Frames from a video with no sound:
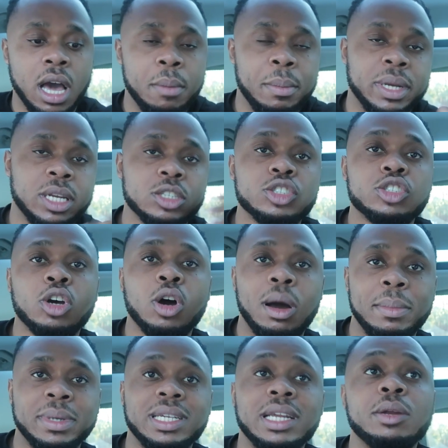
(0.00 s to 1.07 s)
It doesn't show how
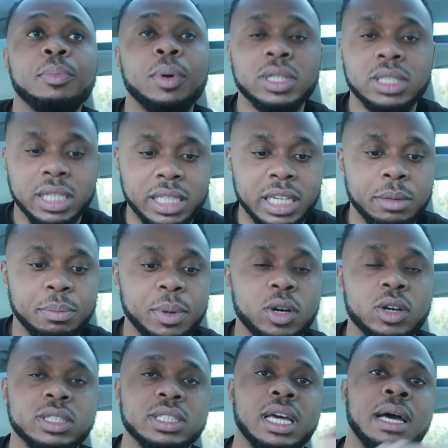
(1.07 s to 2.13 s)
much I deposited
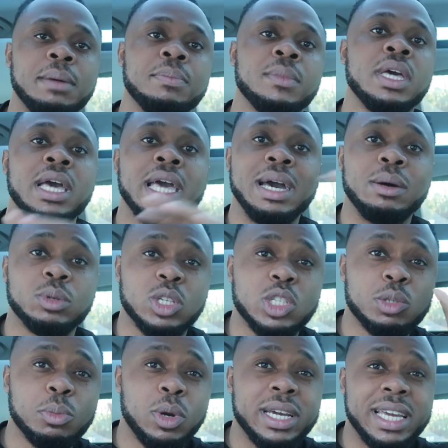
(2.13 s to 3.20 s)
because it was a
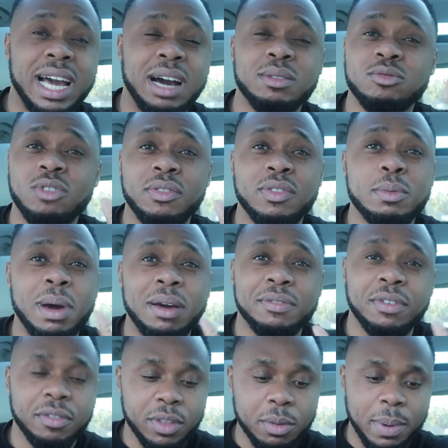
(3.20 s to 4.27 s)
small account, roughly about
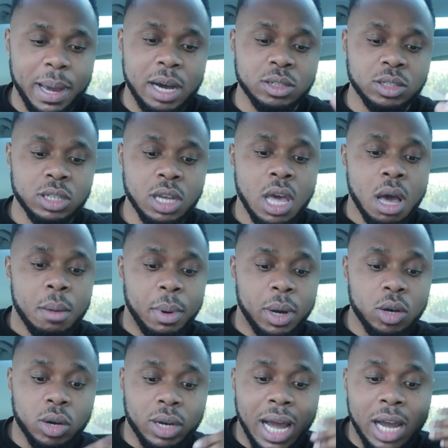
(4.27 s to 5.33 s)
£50. But
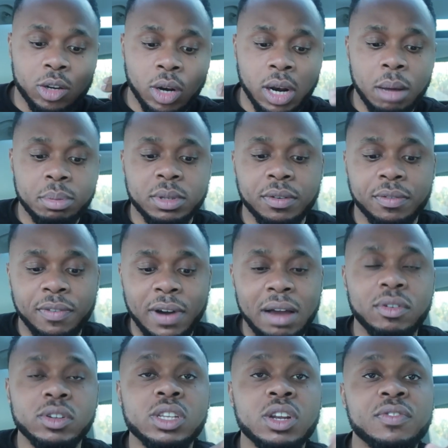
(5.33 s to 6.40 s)
look, I got up to
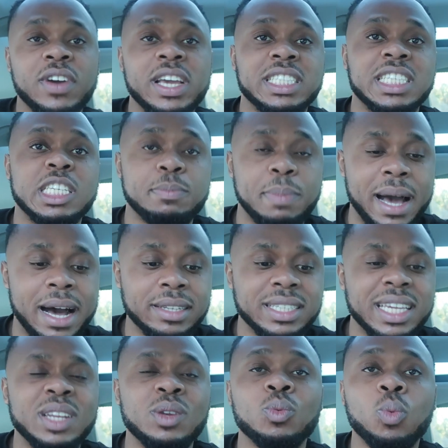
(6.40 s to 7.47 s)

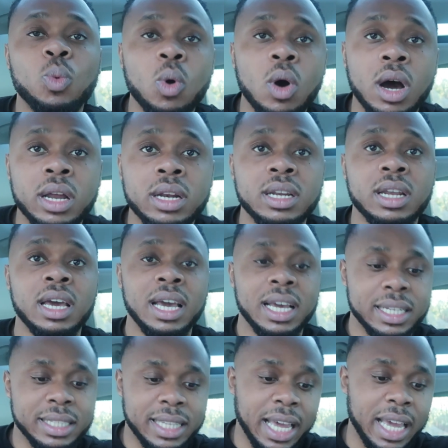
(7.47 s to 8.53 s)
£536 in one
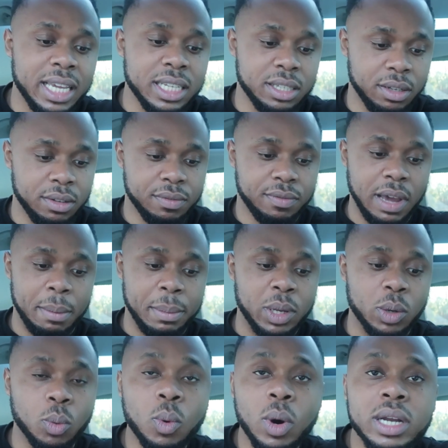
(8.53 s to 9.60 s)
day, family.
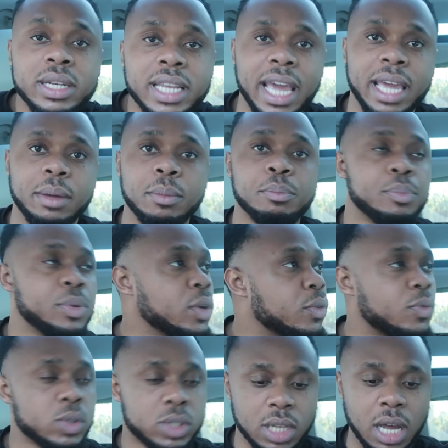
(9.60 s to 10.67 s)
One day.
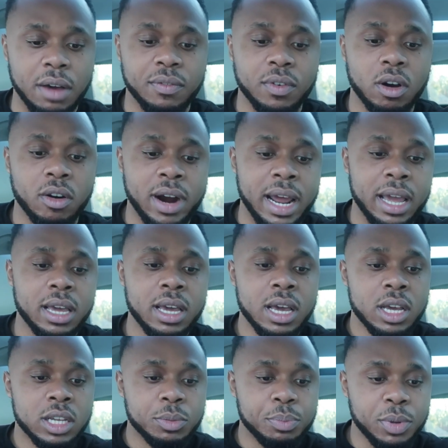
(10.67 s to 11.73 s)
Beautiful stuff, all right?
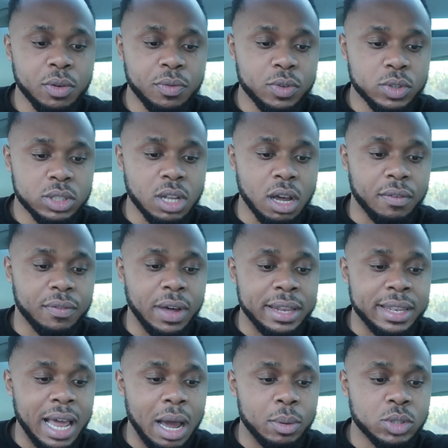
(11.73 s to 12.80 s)
Beautiful stuff.
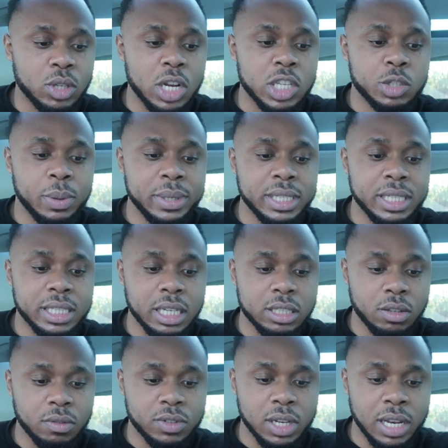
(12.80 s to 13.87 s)
And that was on the
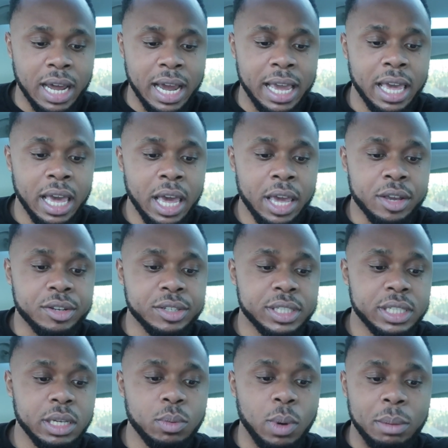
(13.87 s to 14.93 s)
26th of July. You can
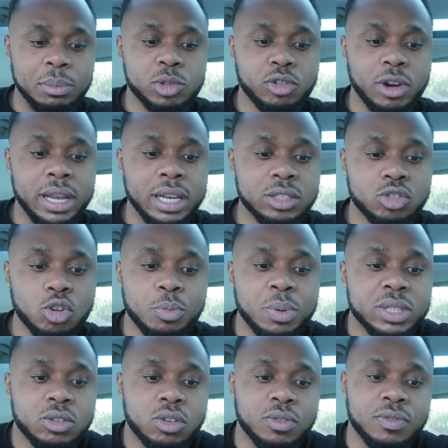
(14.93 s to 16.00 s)
see what I'm trading,
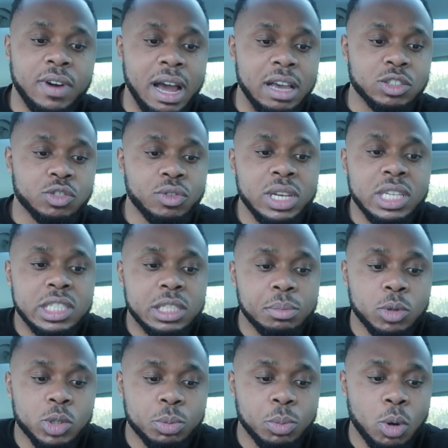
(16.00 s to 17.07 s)
0.05s, really
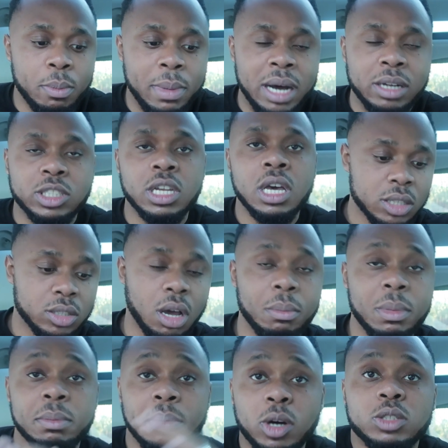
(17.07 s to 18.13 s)
small amounts. So I'm
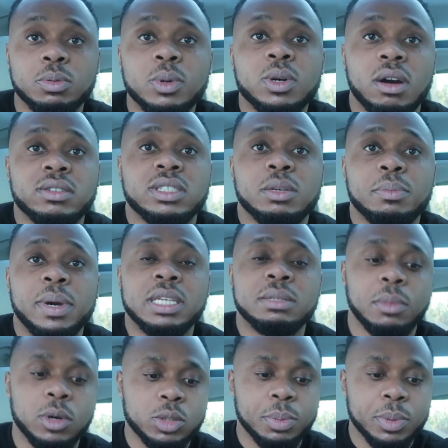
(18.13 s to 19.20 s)
in multiple currency pairs
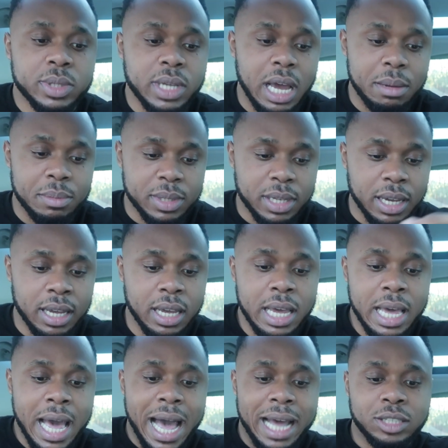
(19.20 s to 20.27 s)
multiple times, yeah?
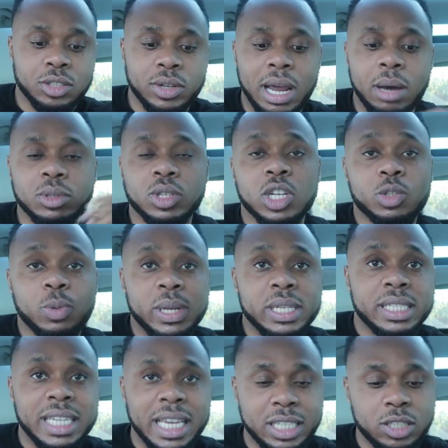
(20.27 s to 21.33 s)
And so that was on the
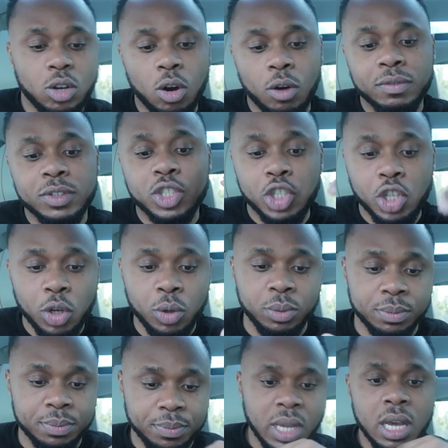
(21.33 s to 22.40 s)
26th of
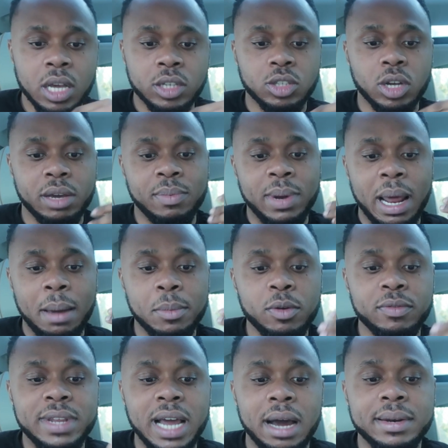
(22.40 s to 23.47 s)
June. So when I
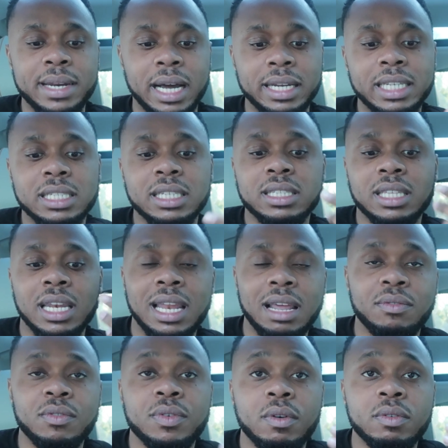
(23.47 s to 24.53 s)
move down now, this is the
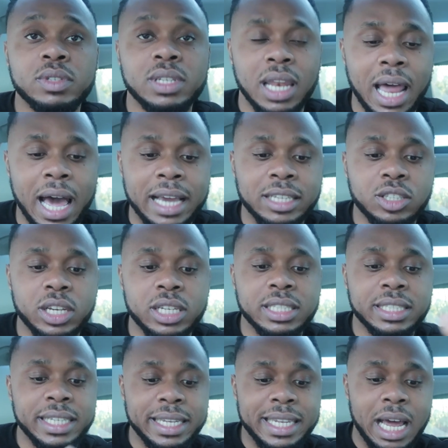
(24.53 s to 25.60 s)
11th of July. So you can
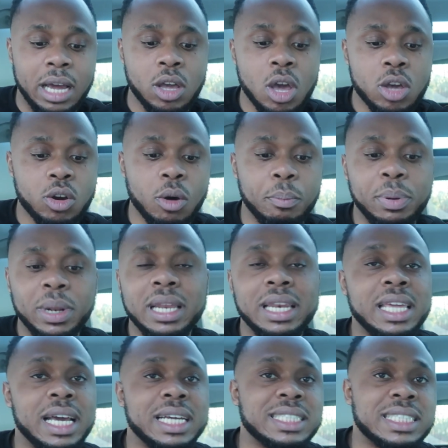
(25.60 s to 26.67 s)
see that
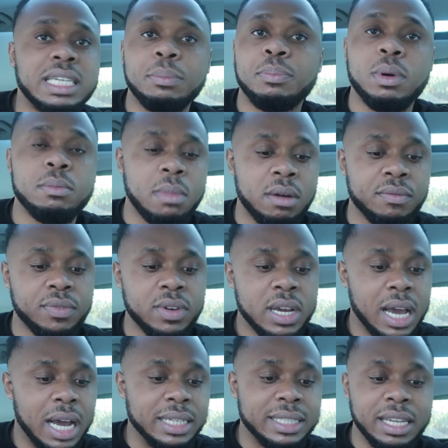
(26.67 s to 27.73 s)
completely a separate month,
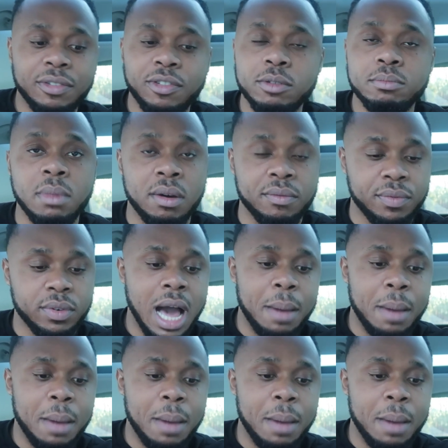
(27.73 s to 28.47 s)
a different month.